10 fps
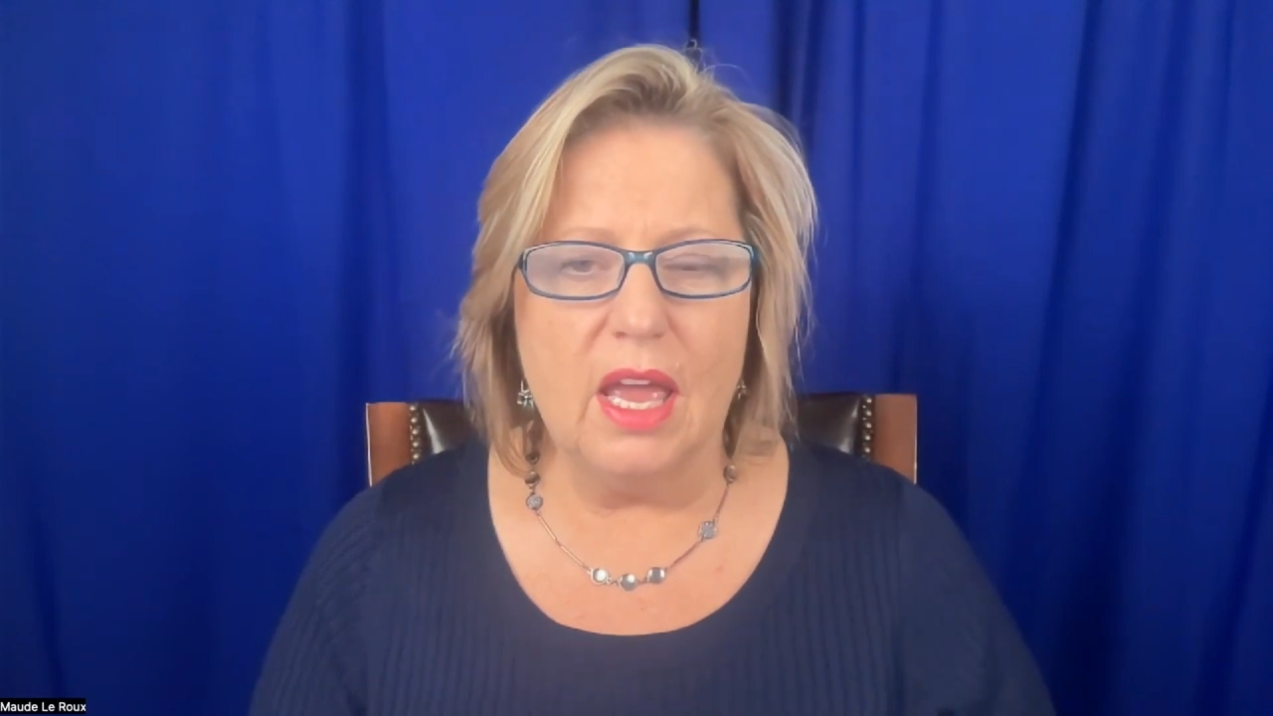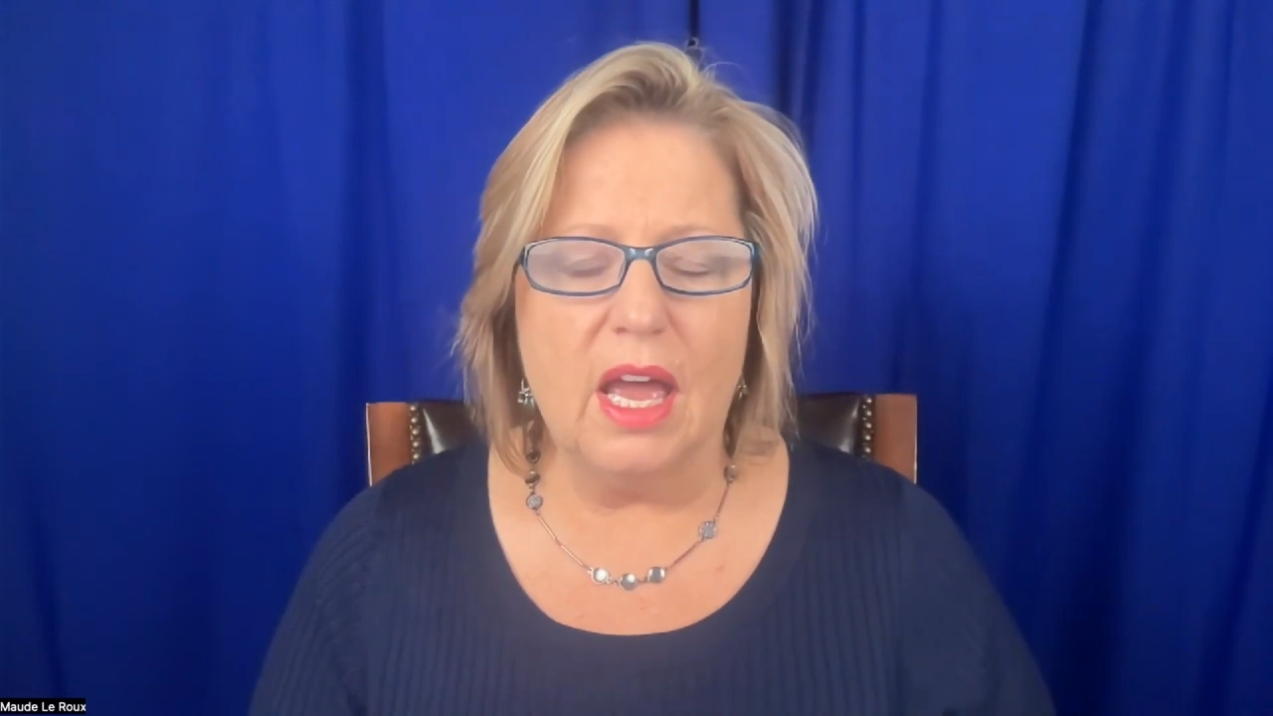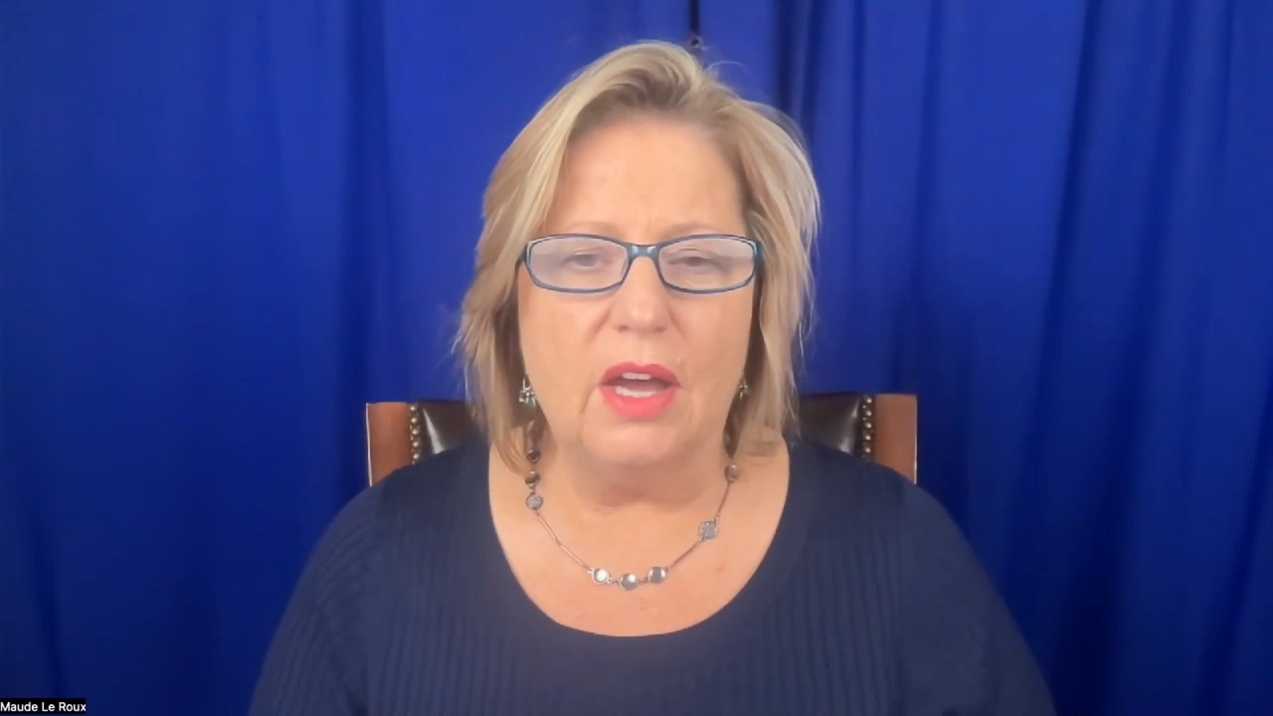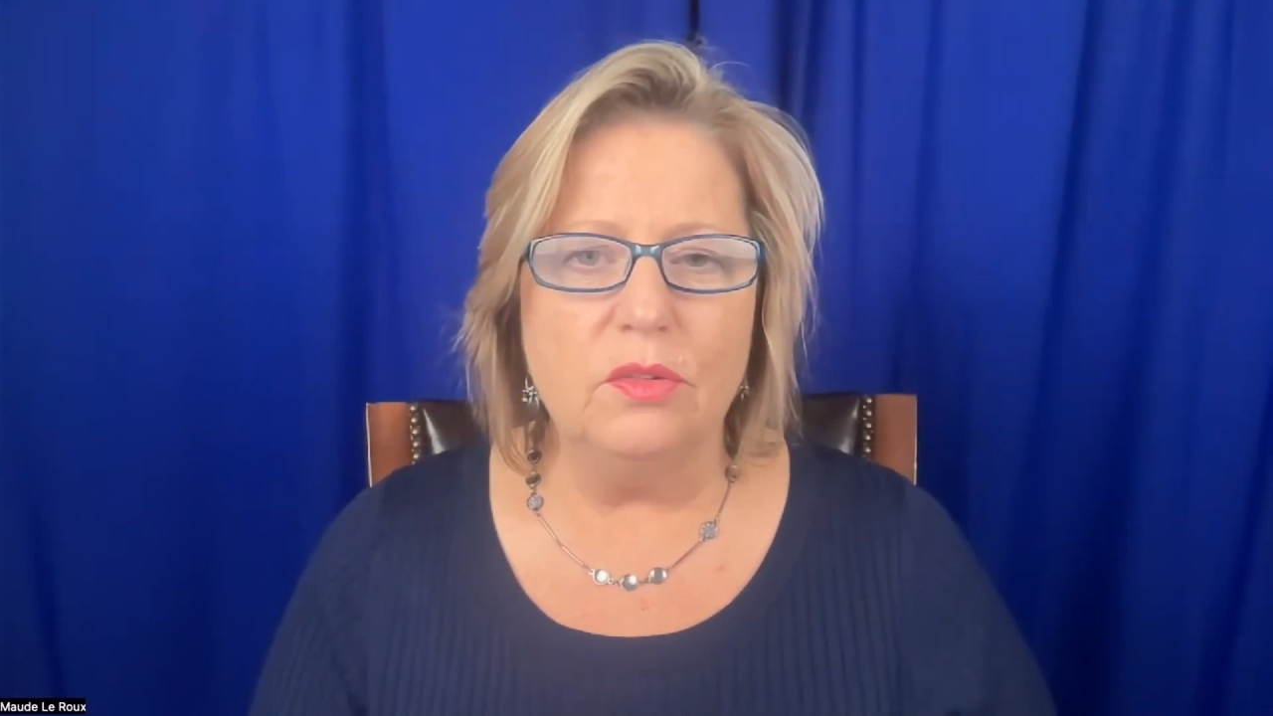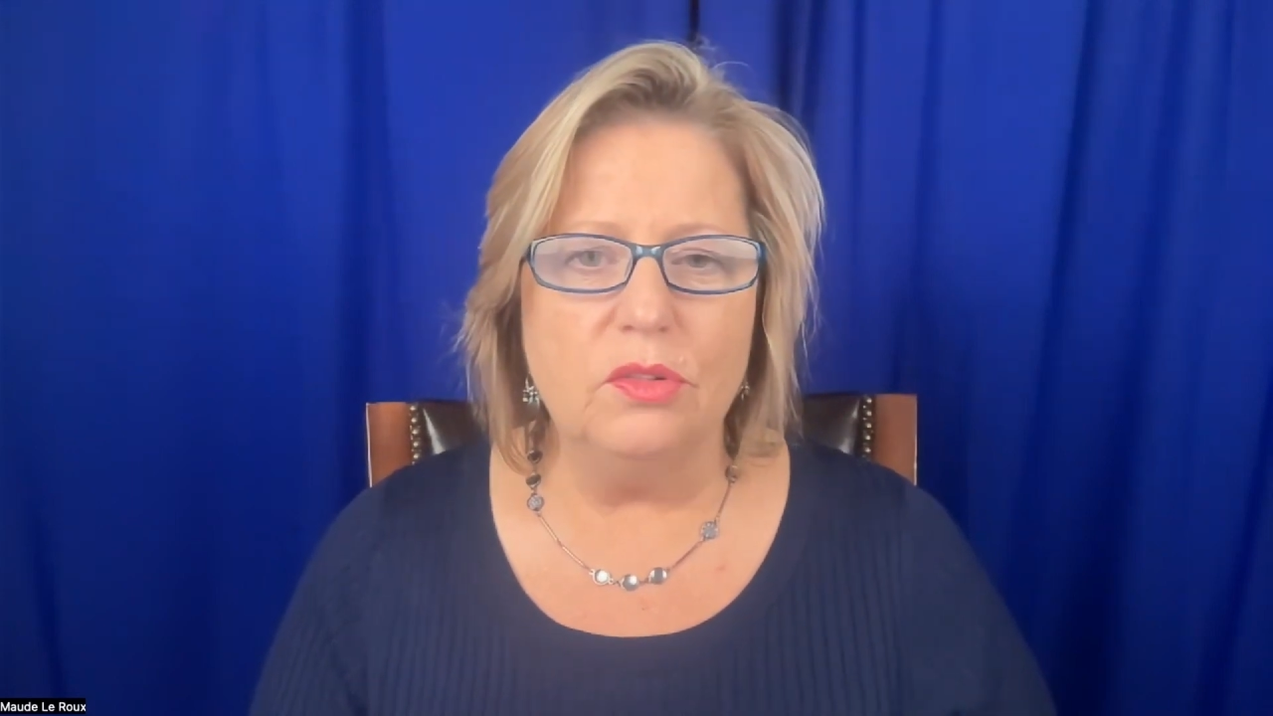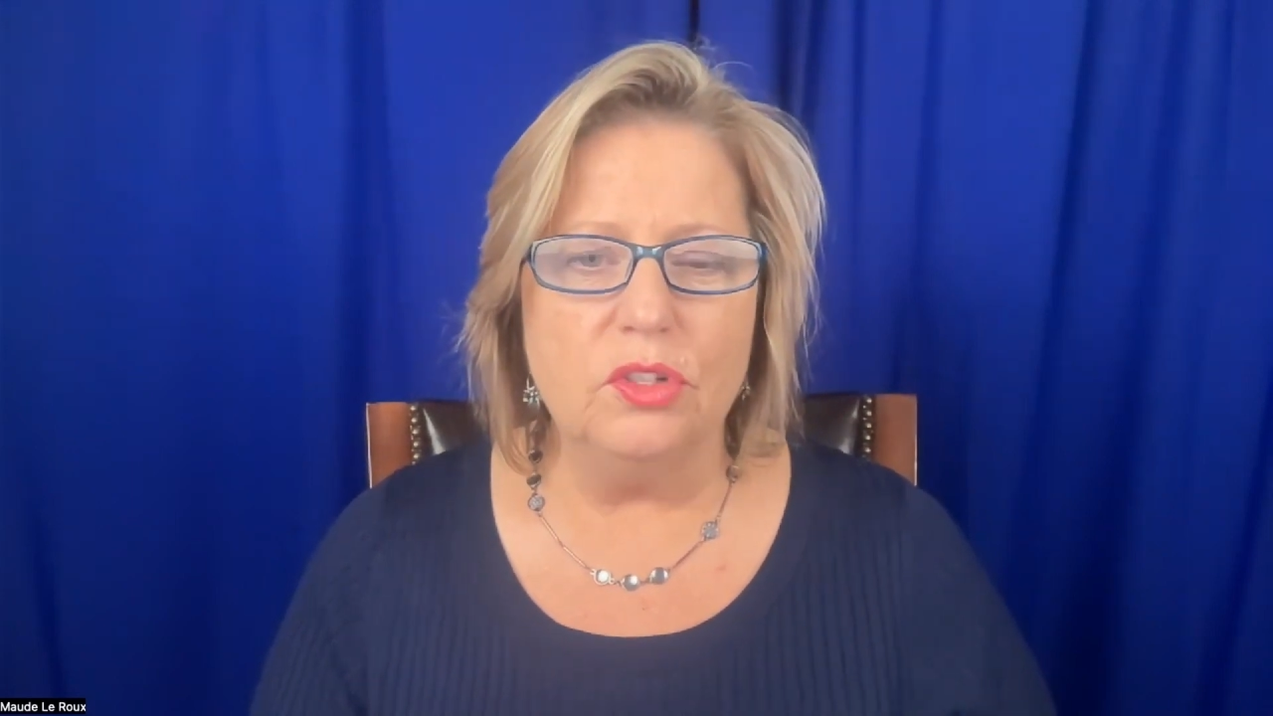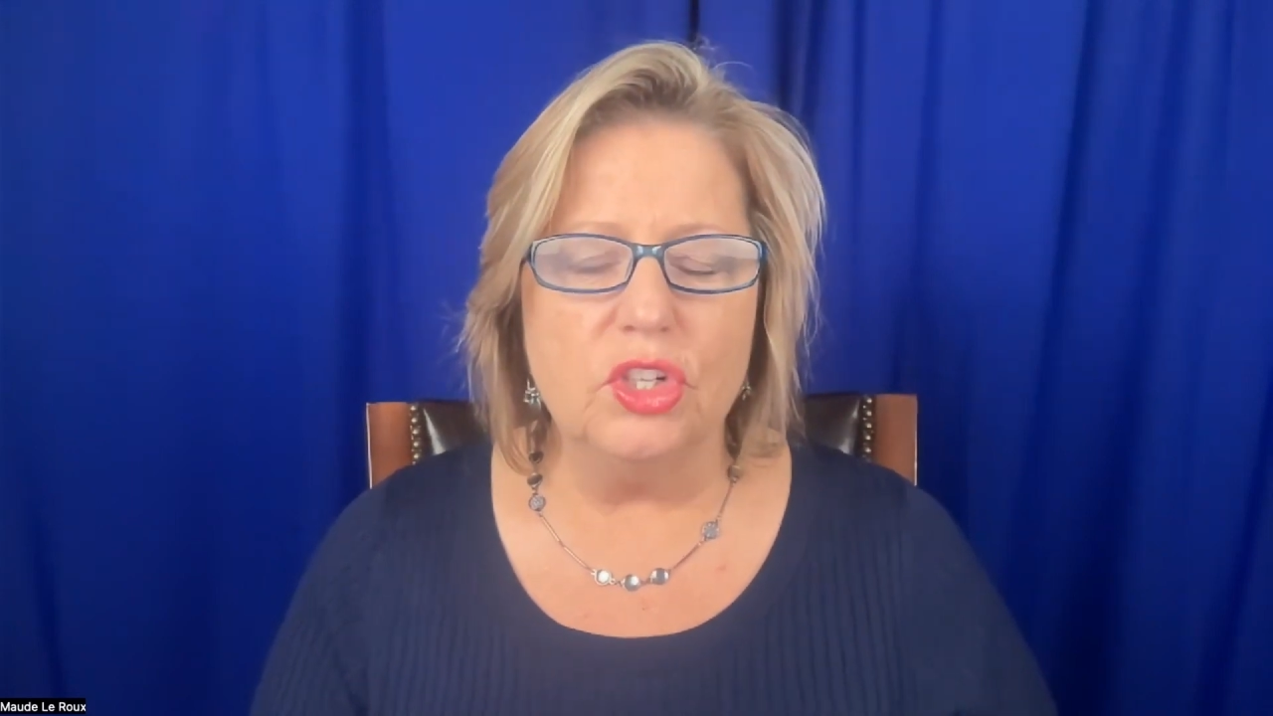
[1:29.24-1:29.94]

how to